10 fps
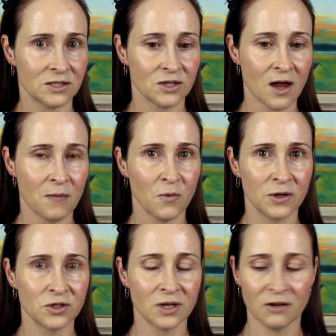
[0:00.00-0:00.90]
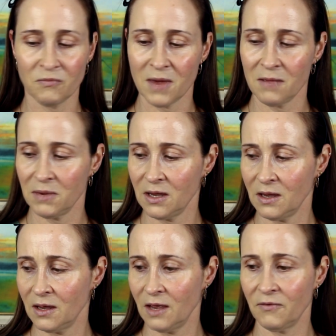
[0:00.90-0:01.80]
so I'm wondering if
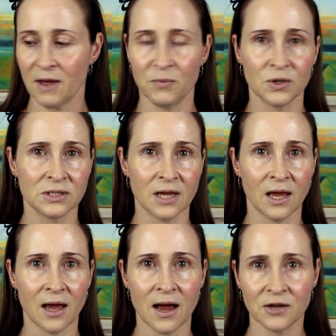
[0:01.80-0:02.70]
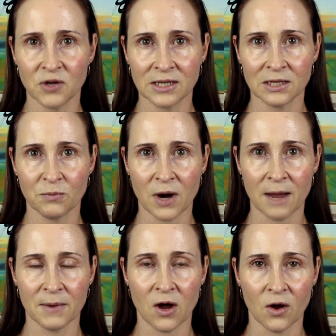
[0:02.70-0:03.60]
maybe if I put a hydrating
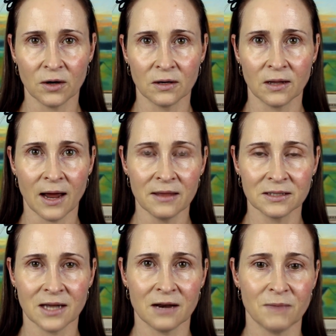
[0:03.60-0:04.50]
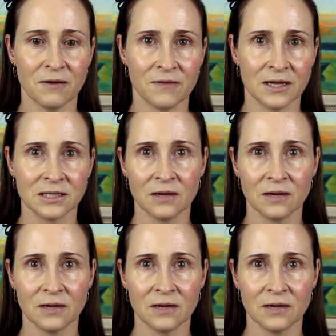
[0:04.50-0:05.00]
primer on the other side of my face,